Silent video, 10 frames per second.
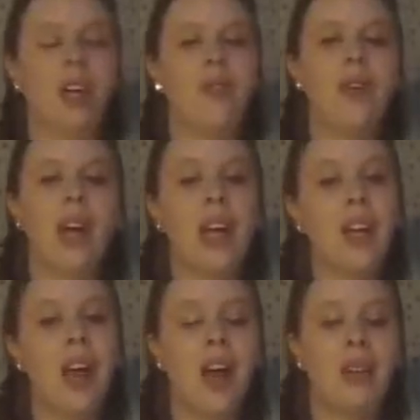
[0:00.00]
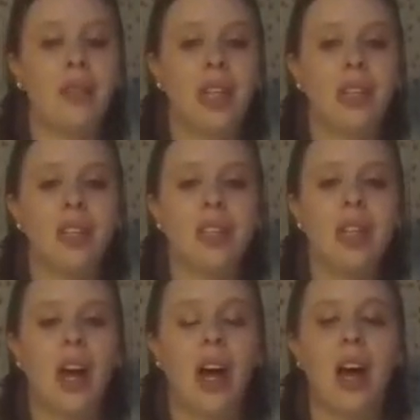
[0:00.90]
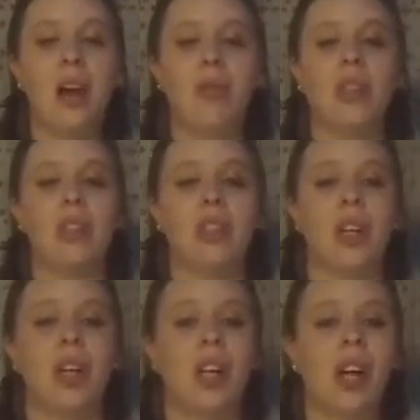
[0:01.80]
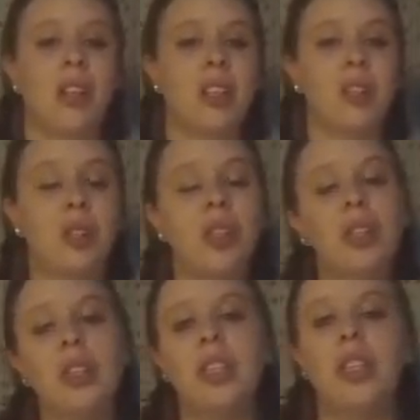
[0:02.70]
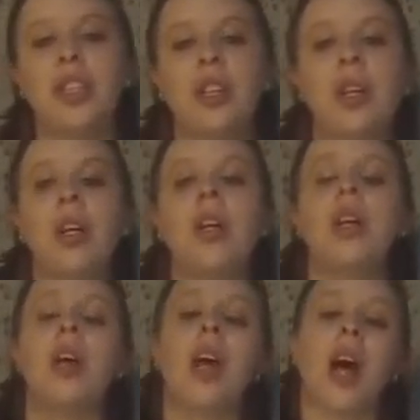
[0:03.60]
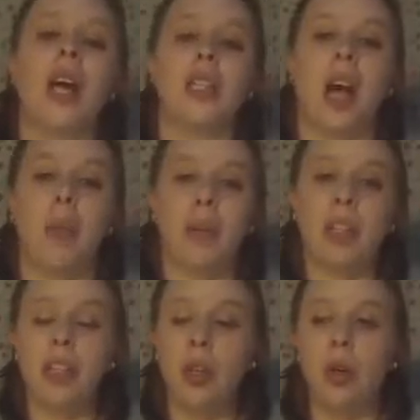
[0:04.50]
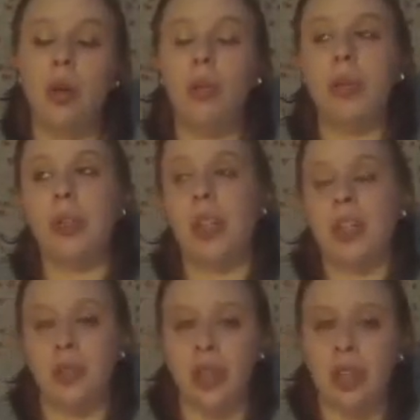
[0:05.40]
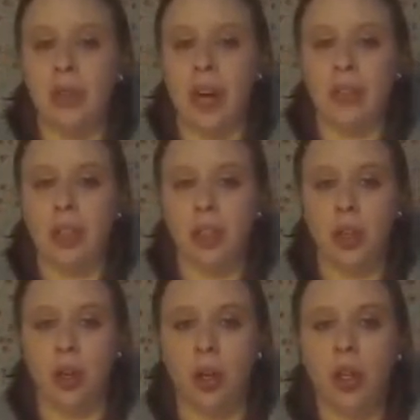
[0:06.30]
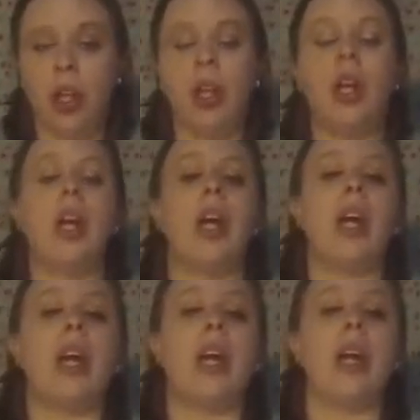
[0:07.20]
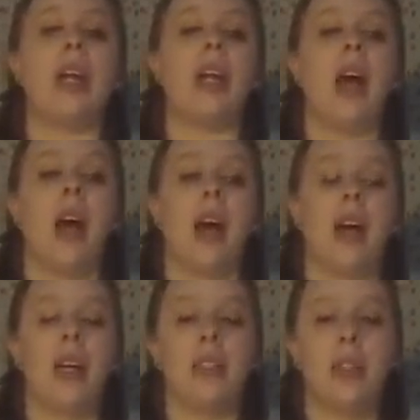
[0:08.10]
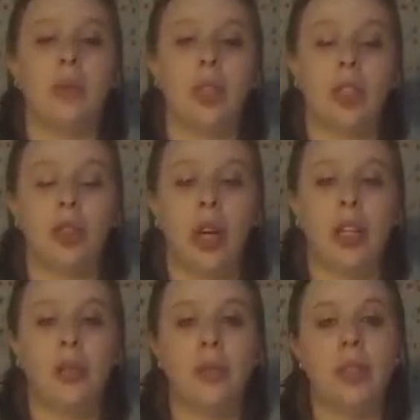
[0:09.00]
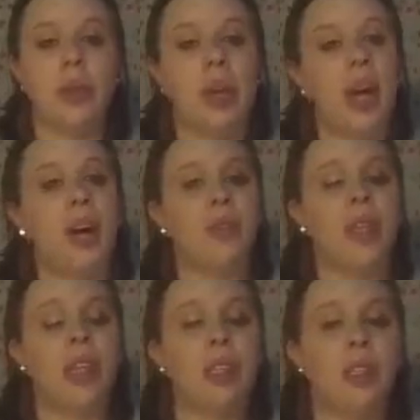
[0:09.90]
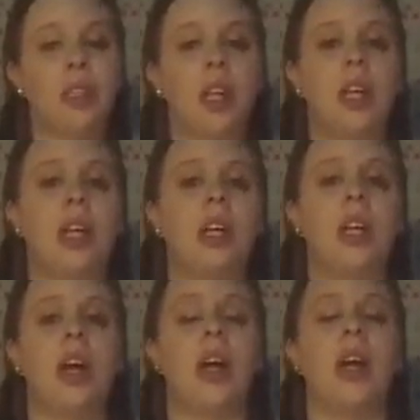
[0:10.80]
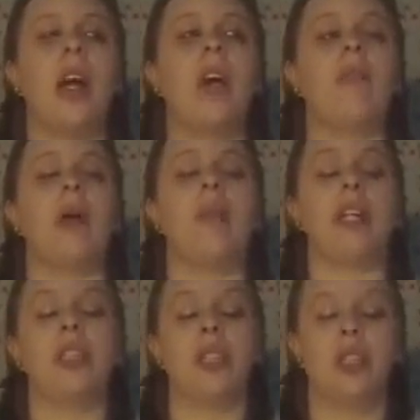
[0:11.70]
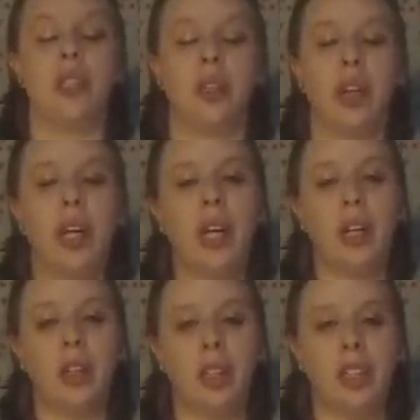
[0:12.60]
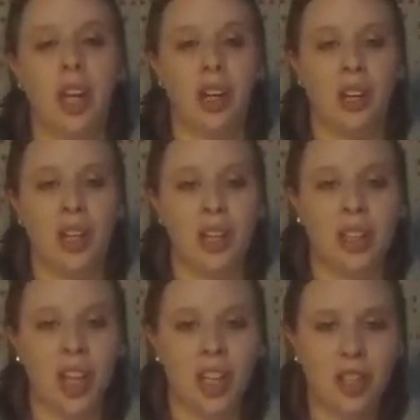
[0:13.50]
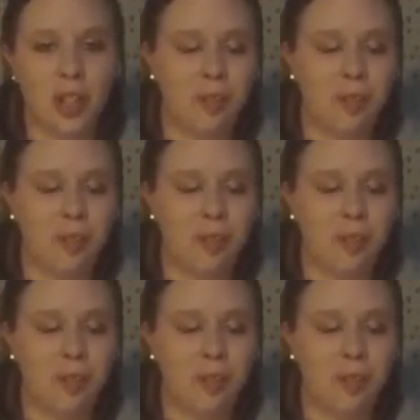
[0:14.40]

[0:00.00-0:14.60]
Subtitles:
for 8.5 years. I started out as a 2-year-old teacher. I taught preschool between 3 to 5 years old, and I was a director for 2.5 years, and I have my bachelor's degree in early childhood education.